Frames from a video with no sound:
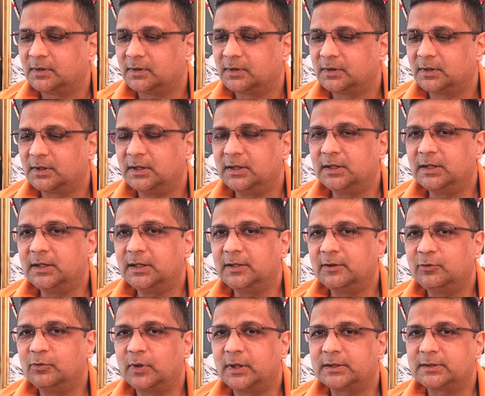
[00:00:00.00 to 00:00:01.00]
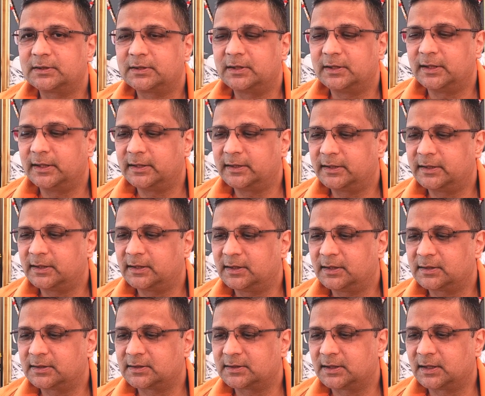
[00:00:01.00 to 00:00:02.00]
He who has created
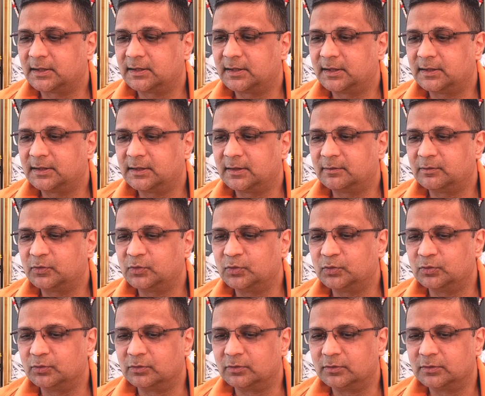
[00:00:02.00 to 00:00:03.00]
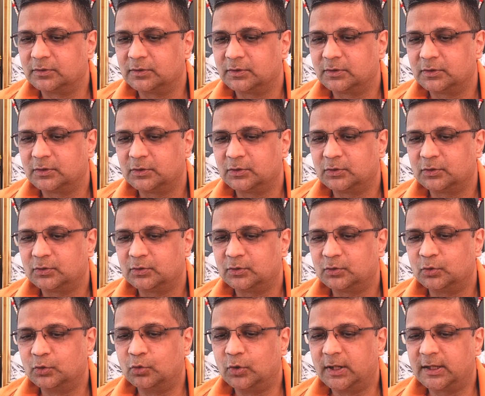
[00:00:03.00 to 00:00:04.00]
the sun and the moon,
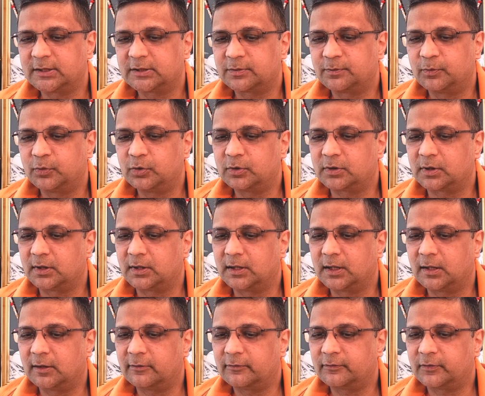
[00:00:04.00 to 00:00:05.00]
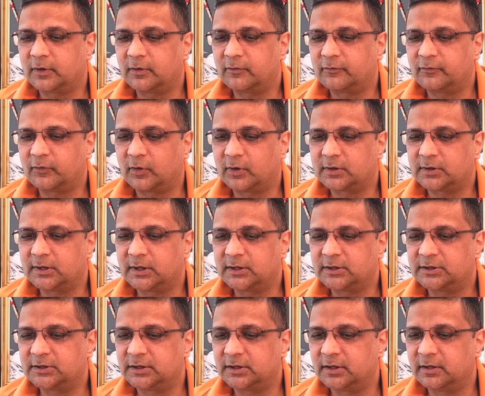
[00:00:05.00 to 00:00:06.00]
who has put love for
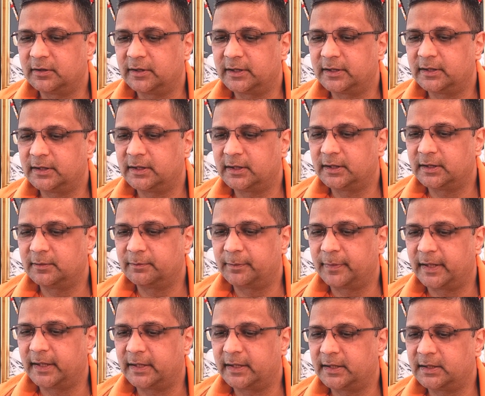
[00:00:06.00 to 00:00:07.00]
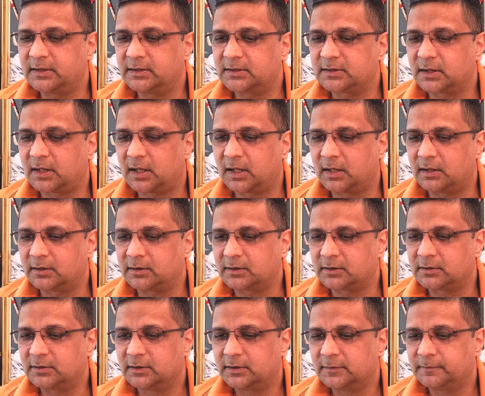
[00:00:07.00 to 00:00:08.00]
their children in parents'
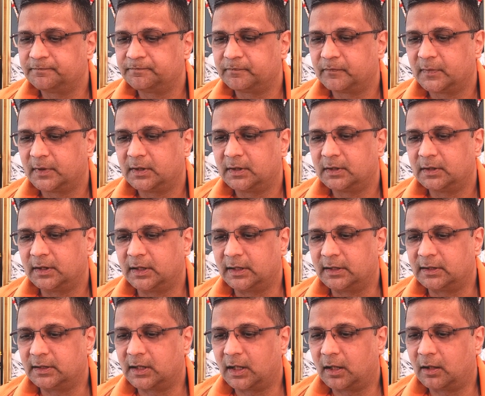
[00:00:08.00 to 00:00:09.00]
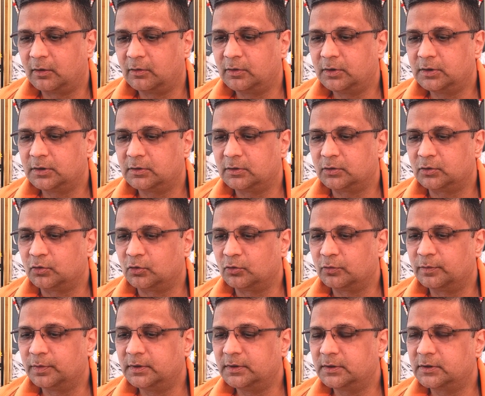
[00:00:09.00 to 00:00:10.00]
heart, endowed
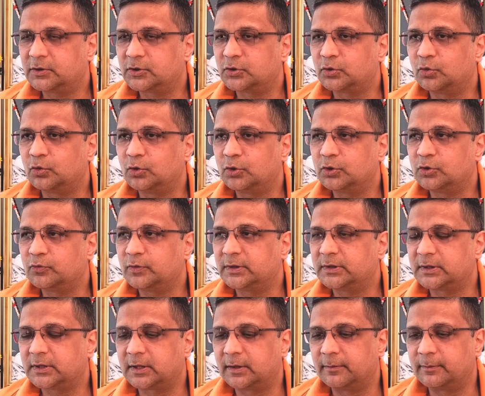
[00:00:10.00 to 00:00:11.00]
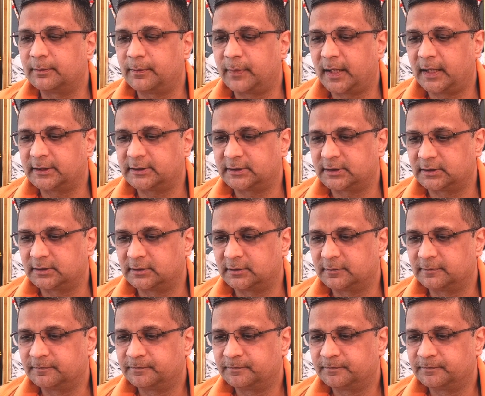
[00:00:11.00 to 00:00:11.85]
noble souls with compassion,